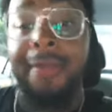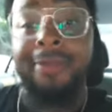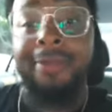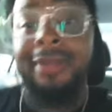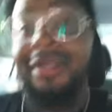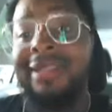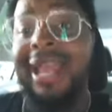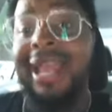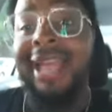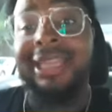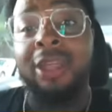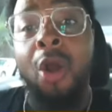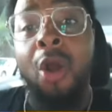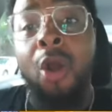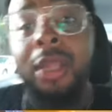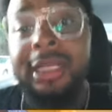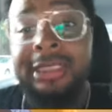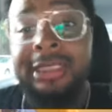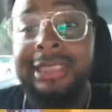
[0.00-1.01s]
that
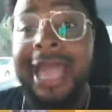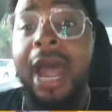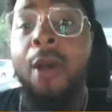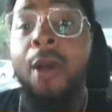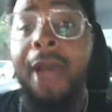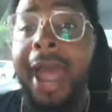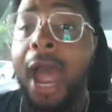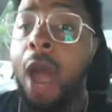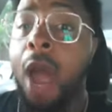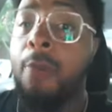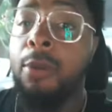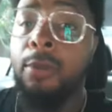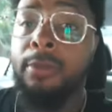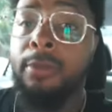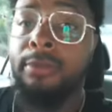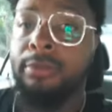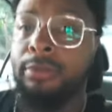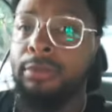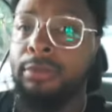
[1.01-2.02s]
Doggy Style album,
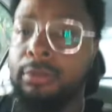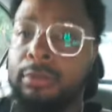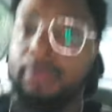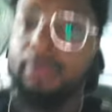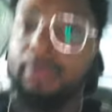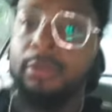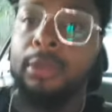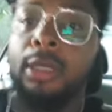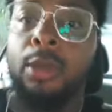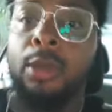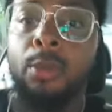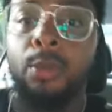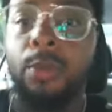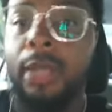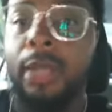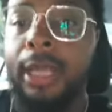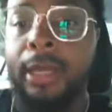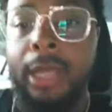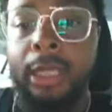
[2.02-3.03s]

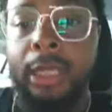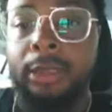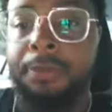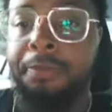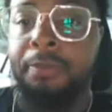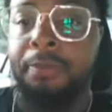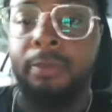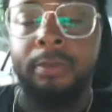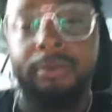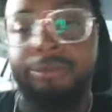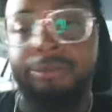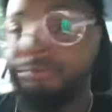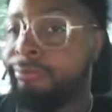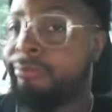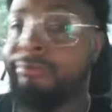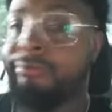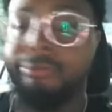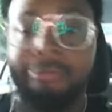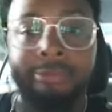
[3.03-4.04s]
it's
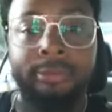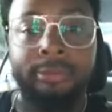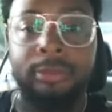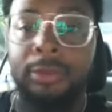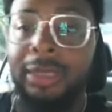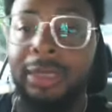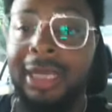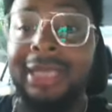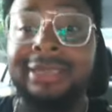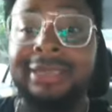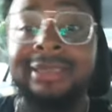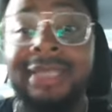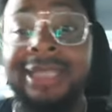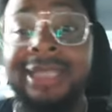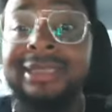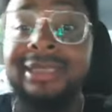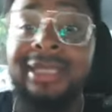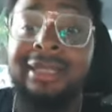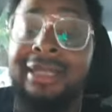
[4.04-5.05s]

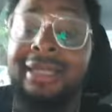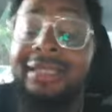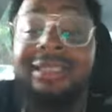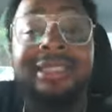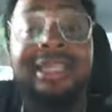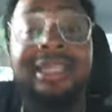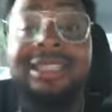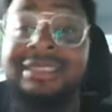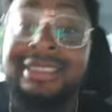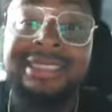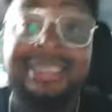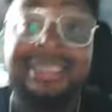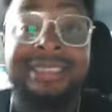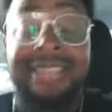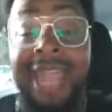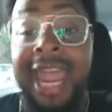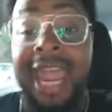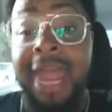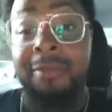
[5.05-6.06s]
the
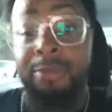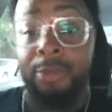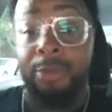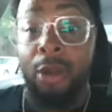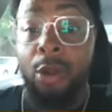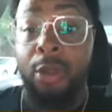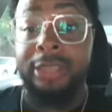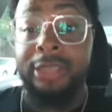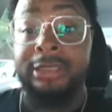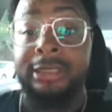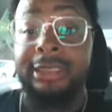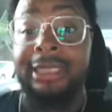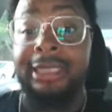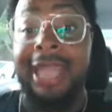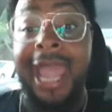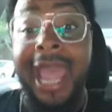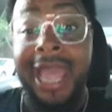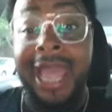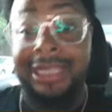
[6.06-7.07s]
stamp, bro. It's
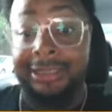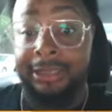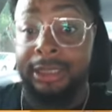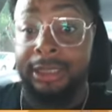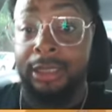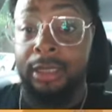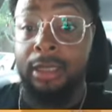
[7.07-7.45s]
nasty,